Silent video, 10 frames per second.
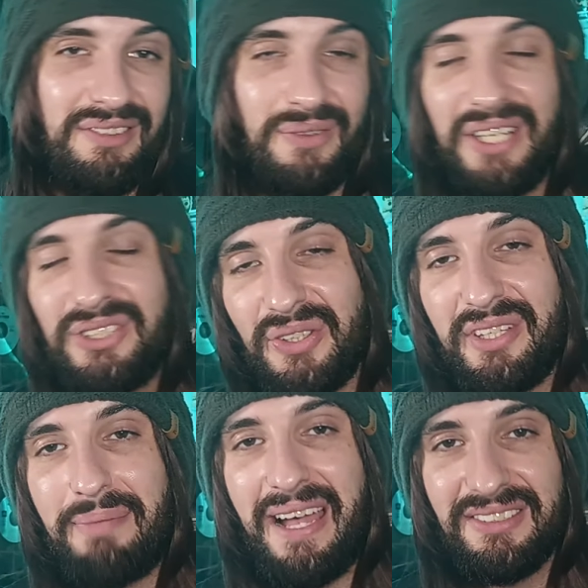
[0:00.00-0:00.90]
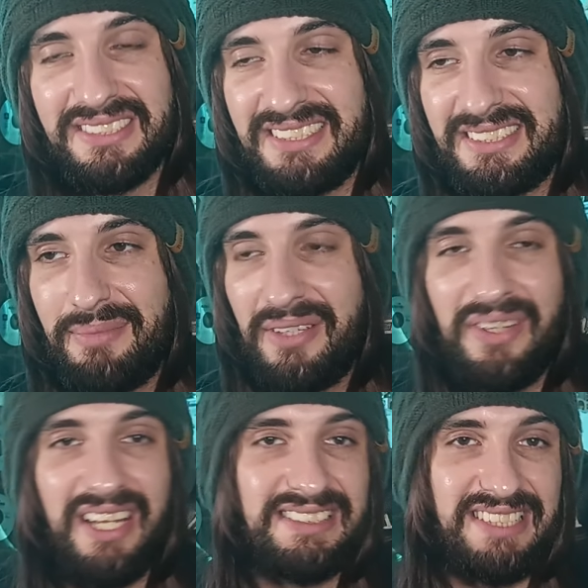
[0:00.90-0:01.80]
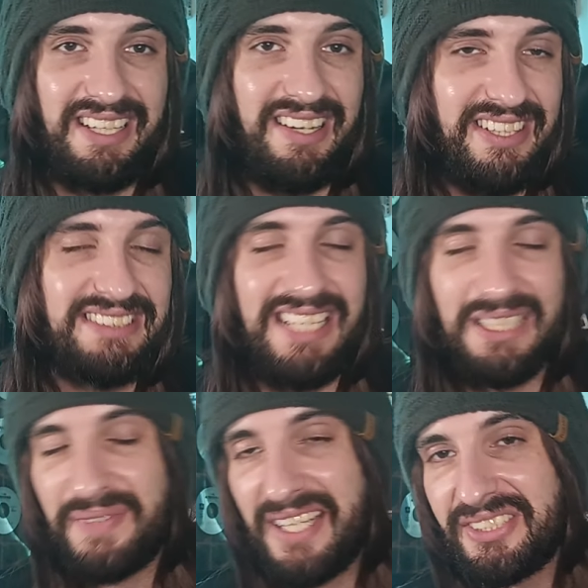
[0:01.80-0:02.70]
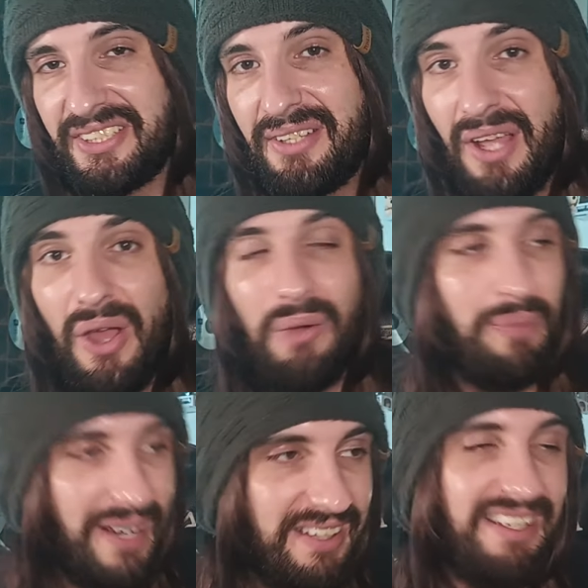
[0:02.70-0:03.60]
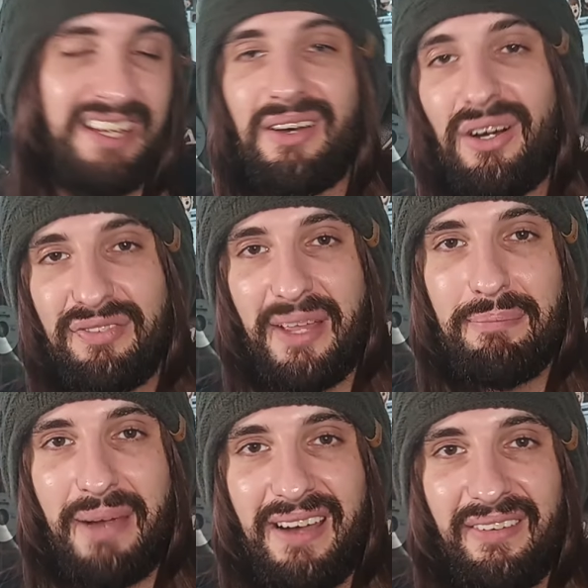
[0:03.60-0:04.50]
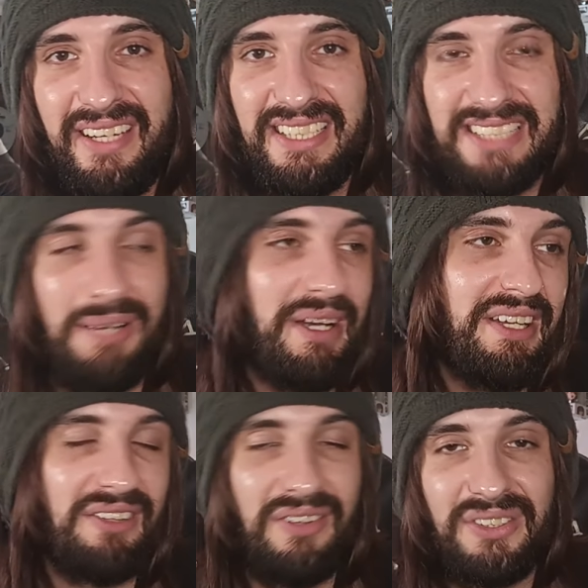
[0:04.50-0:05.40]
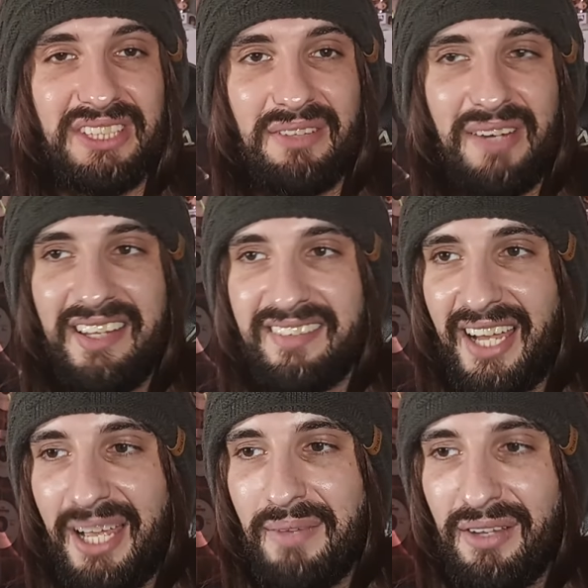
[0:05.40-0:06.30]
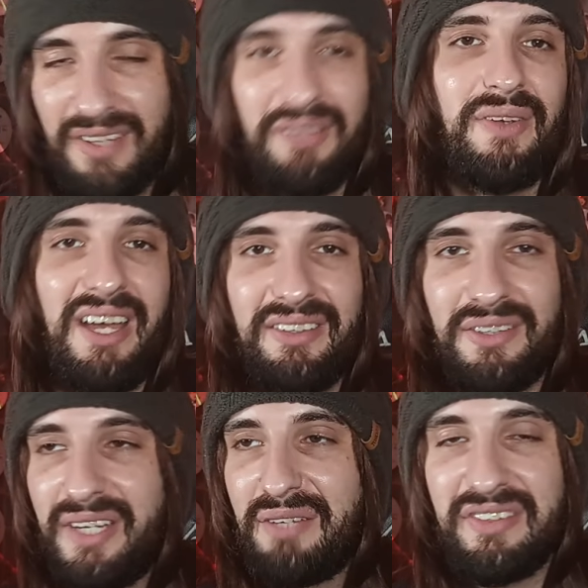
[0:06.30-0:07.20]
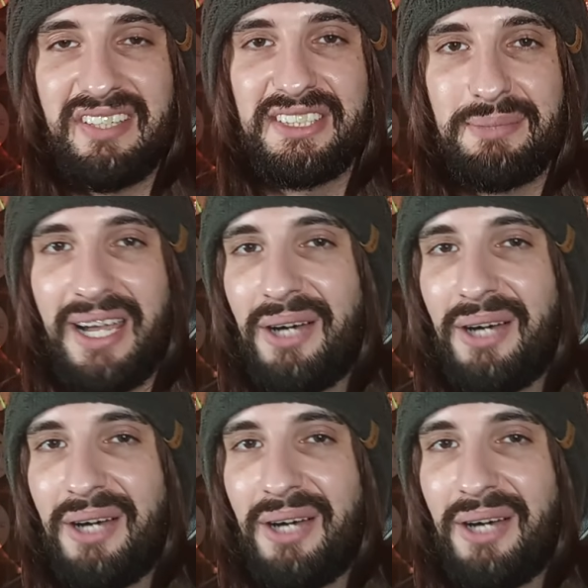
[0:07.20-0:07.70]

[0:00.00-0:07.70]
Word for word: do enjoy the battle system you know you get great satisfaction when when you hit off them parries and when you can dodge at the right time. Thank you Elden Ring for teaching me